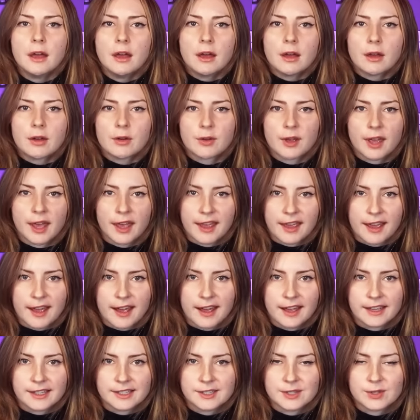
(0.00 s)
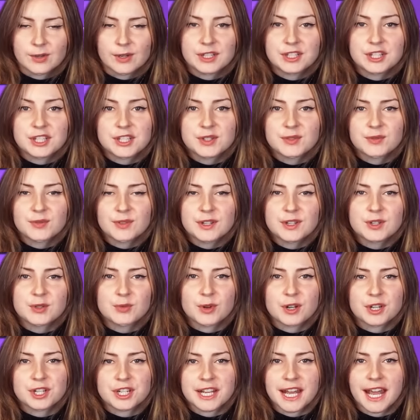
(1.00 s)
Okay guys, so I just finished
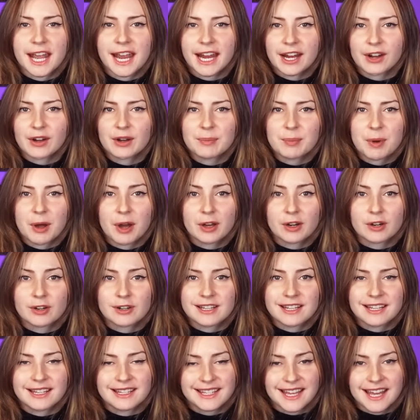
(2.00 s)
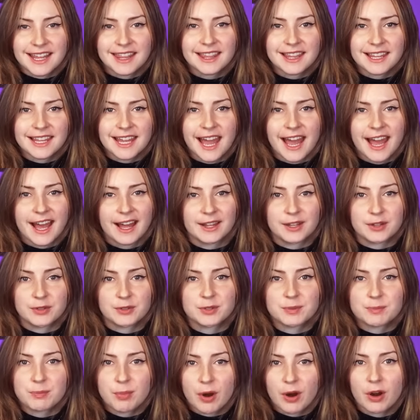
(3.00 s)
watching Harry Potter and the Deathly
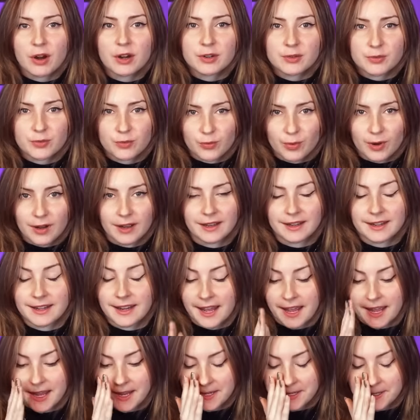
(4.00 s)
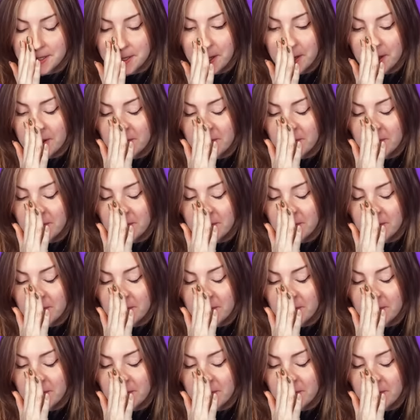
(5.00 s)
Hallows Part 1 and